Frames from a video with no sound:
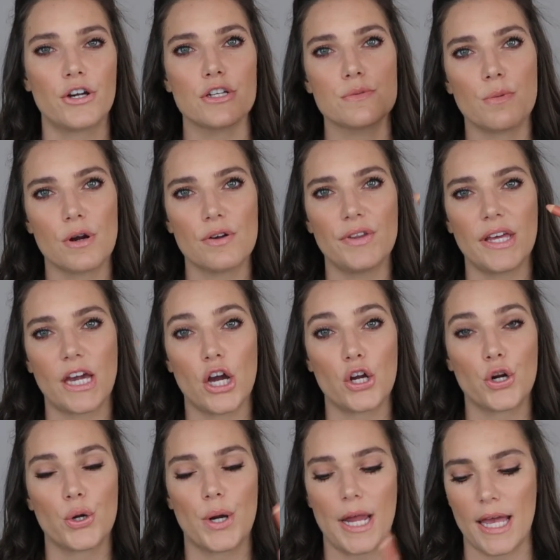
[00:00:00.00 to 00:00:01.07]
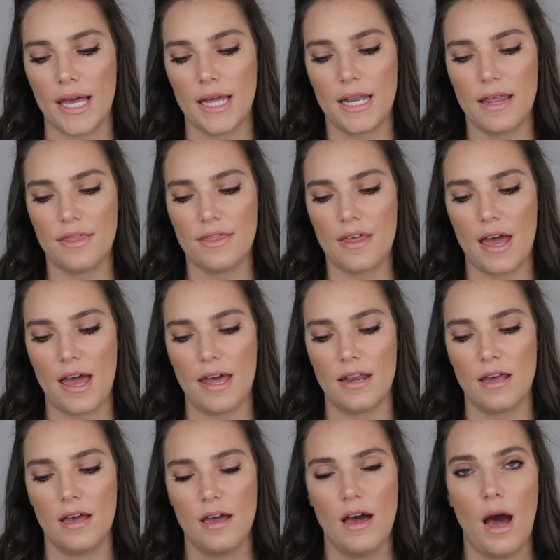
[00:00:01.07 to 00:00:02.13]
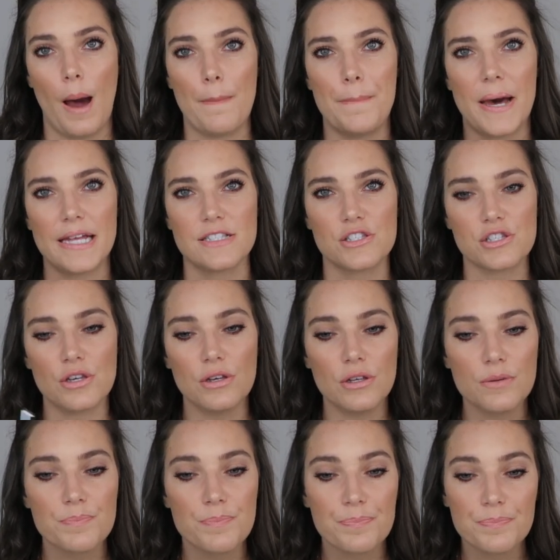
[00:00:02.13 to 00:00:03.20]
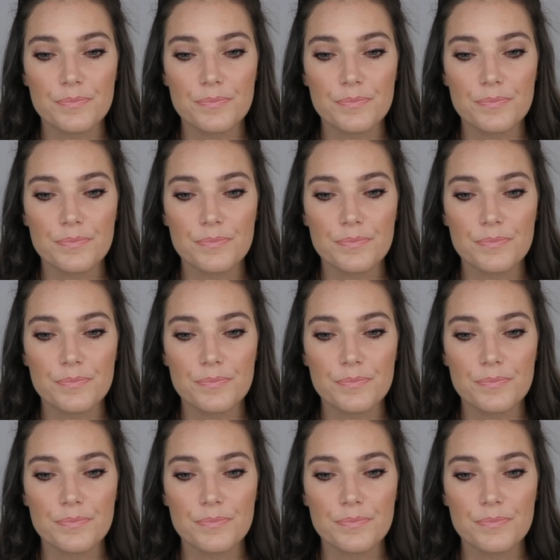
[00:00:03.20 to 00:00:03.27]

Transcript: It's more like a crayon than a pencil.